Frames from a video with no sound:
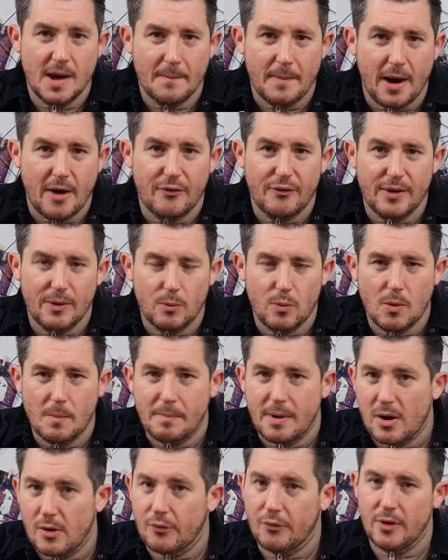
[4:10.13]
but I think
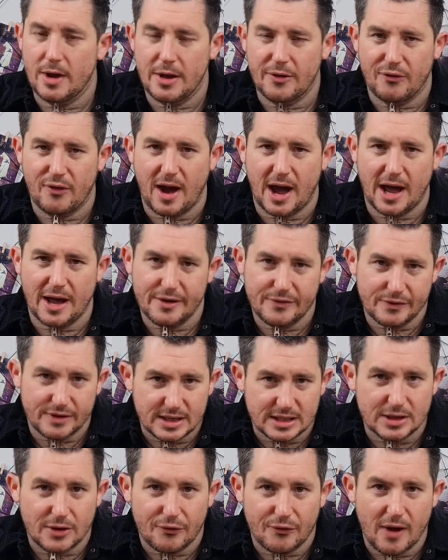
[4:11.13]
£1.35
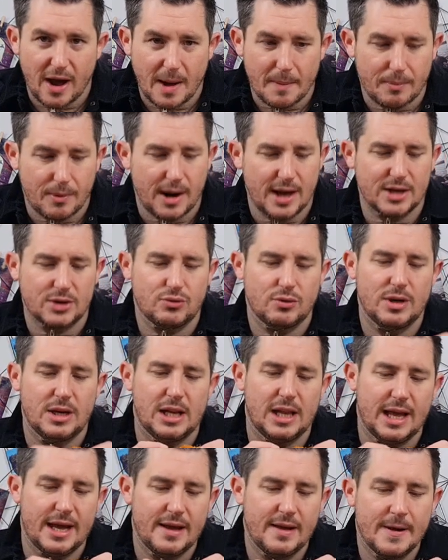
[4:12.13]
is a fair price,
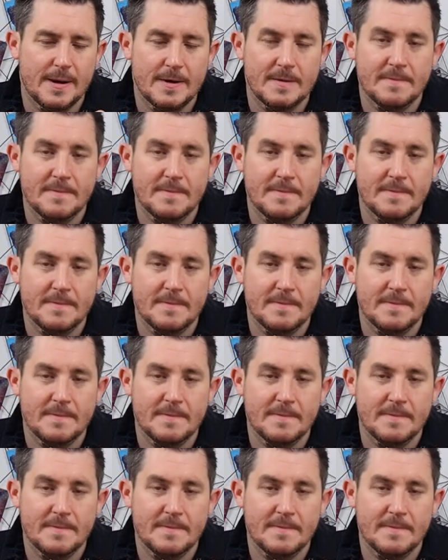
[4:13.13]
really.